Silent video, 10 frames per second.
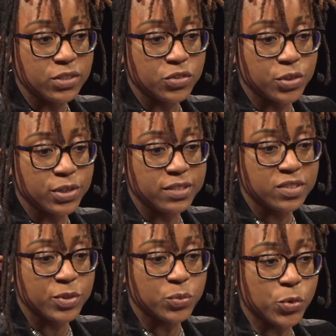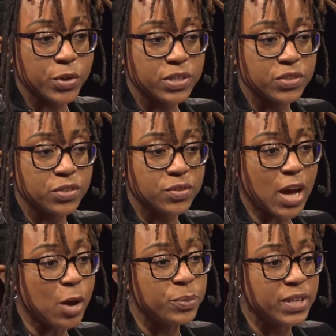journalism is more than just
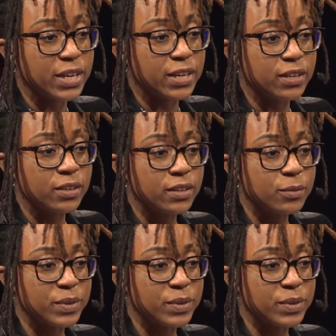copying